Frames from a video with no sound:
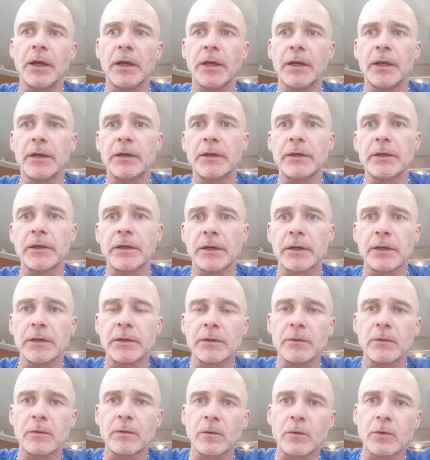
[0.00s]
And
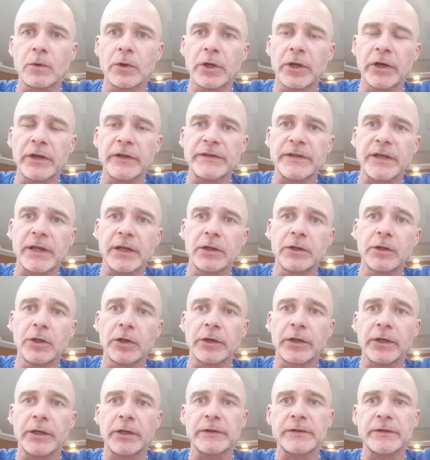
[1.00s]
we're going to take a
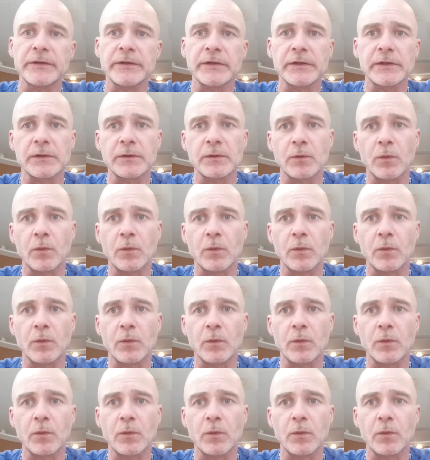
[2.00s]
look at